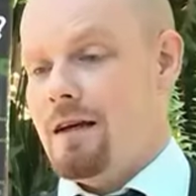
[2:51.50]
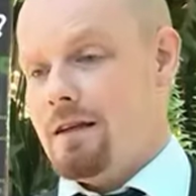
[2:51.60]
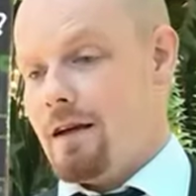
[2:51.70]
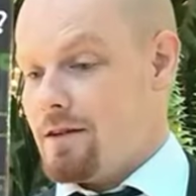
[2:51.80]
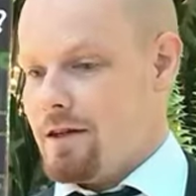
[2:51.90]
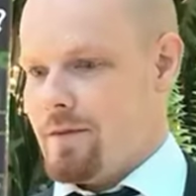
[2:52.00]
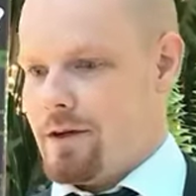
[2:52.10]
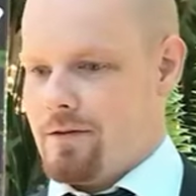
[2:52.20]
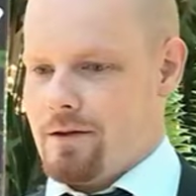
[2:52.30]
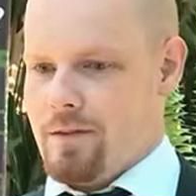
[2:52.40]
Yeah, Ashley
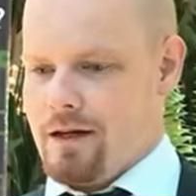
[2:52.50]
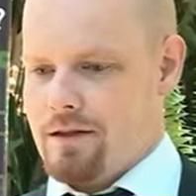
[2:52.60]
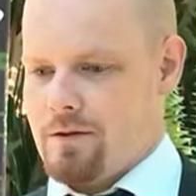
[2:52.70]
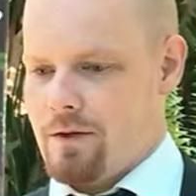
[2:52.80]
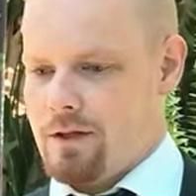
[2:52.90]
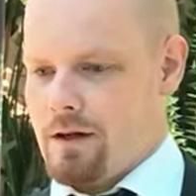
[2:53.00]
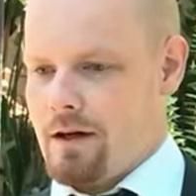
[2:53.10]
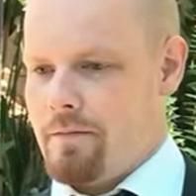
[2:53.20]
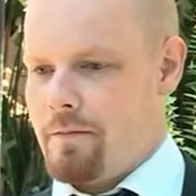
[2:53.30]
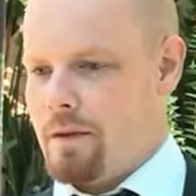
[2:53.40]
Madison was
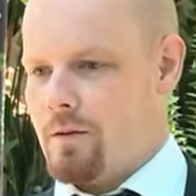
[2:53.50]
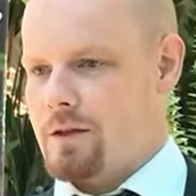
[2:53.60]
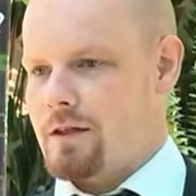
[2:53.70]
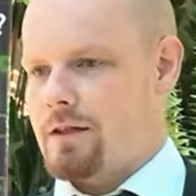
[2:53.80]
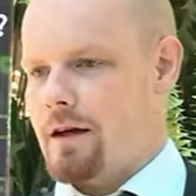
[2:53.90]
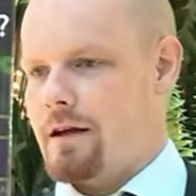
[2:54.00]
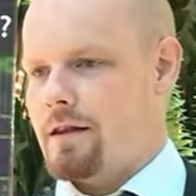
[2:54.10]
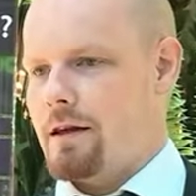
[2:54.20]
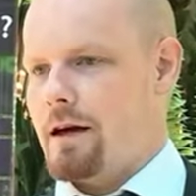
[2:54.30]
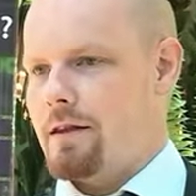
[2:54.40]
a site
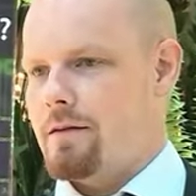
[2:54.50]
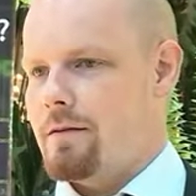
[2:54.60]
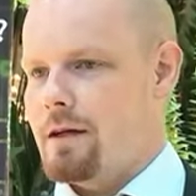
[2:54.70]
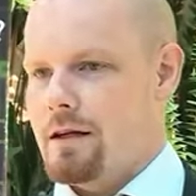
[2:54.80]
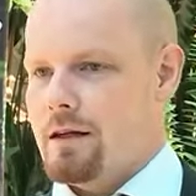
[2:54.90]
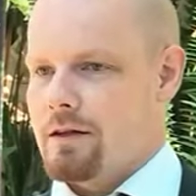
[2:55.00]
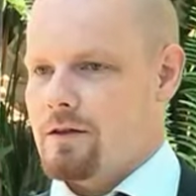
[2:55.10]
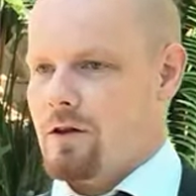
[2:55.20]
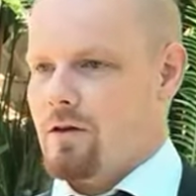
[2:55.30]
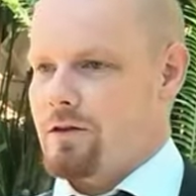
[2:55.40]
that
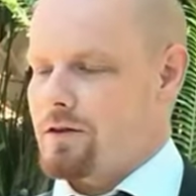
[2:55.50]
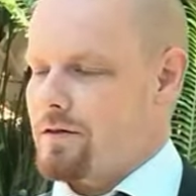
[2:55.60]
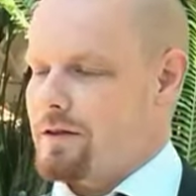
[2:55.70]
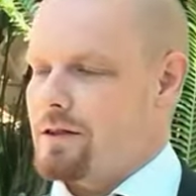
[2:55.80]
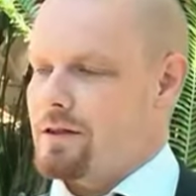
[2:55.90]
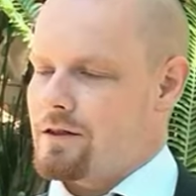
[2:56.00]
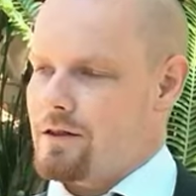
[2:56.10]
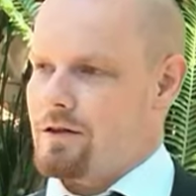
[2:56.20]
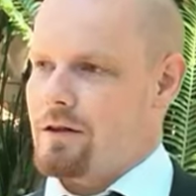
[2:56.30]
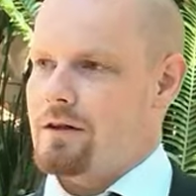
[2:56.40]
sold services
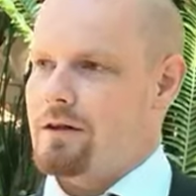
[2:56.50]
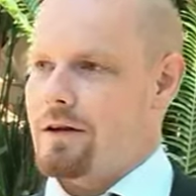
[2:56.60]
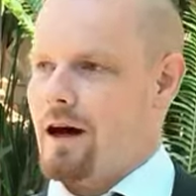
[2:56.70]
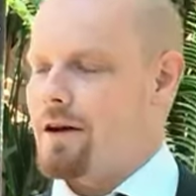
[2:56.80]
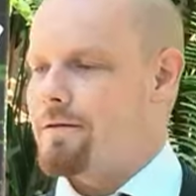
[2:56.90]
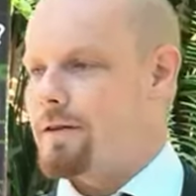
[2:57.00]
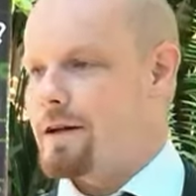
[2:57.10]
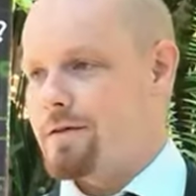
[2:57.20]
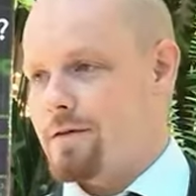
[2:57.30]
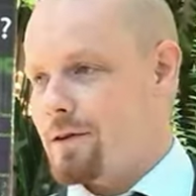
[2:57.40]
to
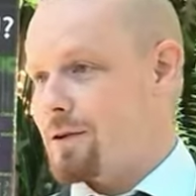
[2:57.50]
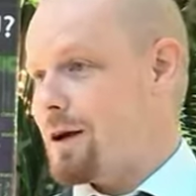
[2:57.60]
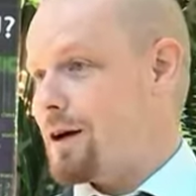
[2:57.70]
unfaithful